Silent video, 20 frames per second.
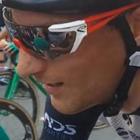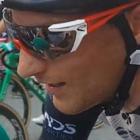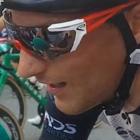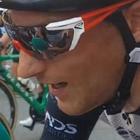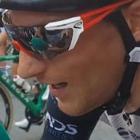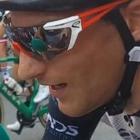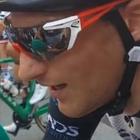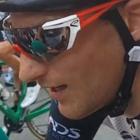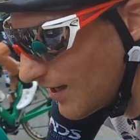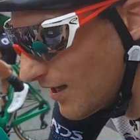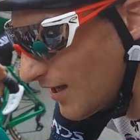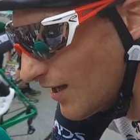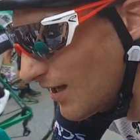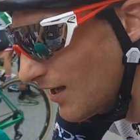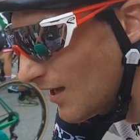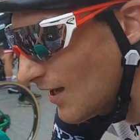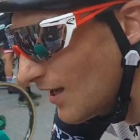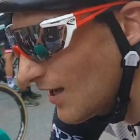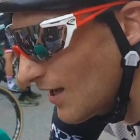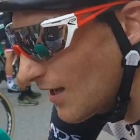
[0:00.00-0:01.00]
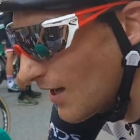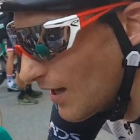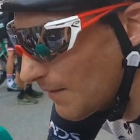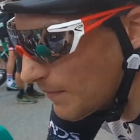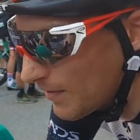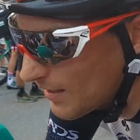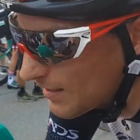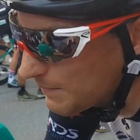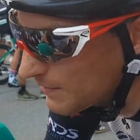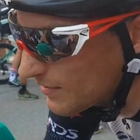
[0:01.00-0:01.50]
yeah,
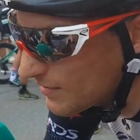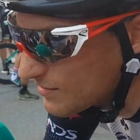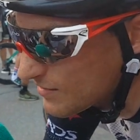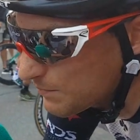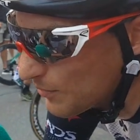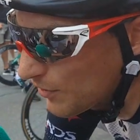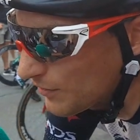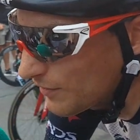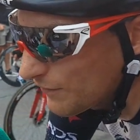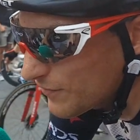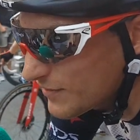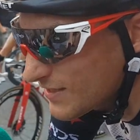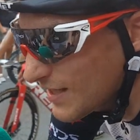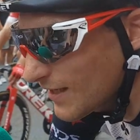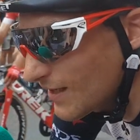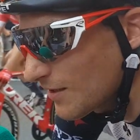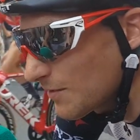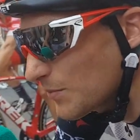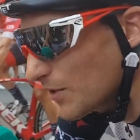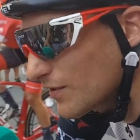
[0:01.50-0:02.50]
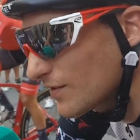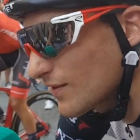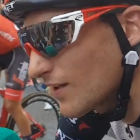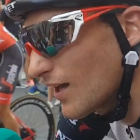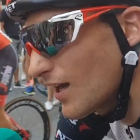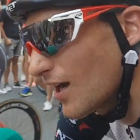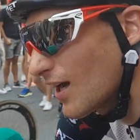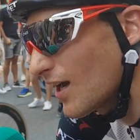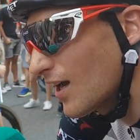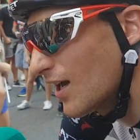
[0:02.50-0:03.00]
I'm a little bit disappointed for second, but
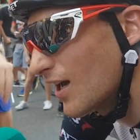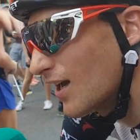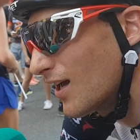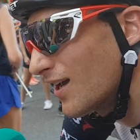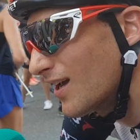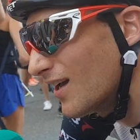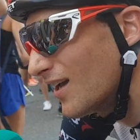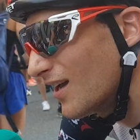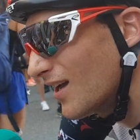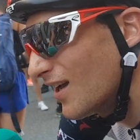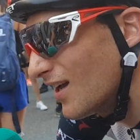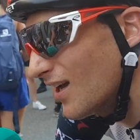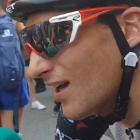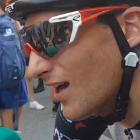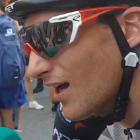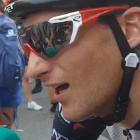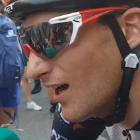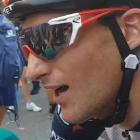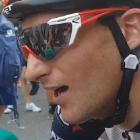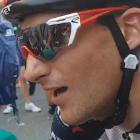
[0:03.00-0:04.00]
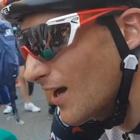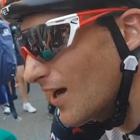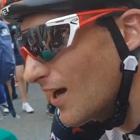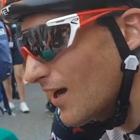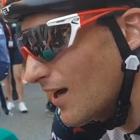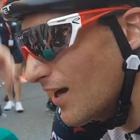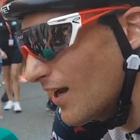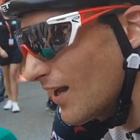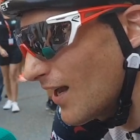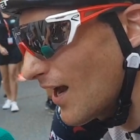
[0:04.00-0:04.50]

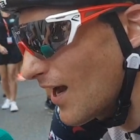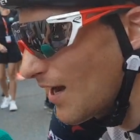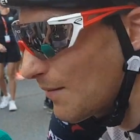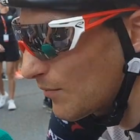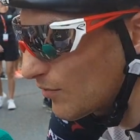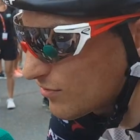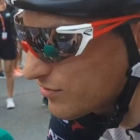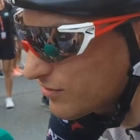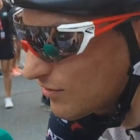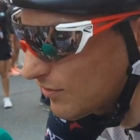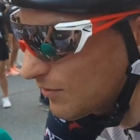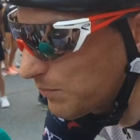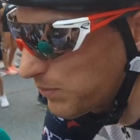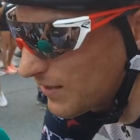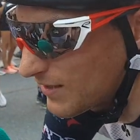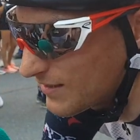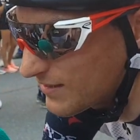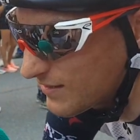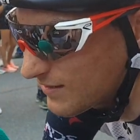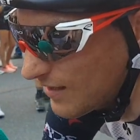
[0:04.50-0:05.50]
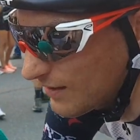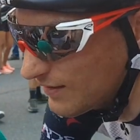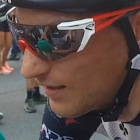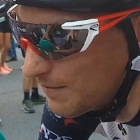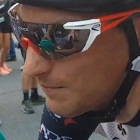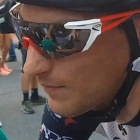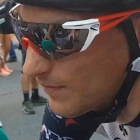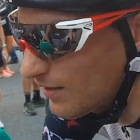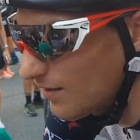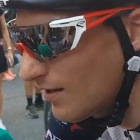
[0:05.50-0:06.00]
I'm also pleased that
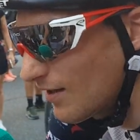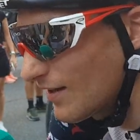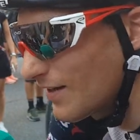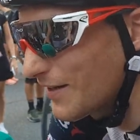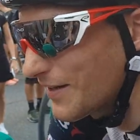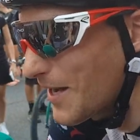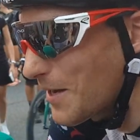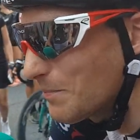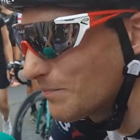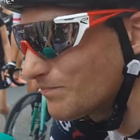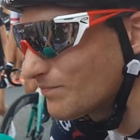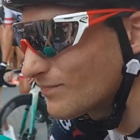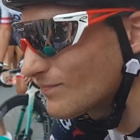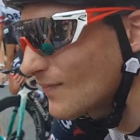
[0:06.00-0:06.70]
I'm in the game.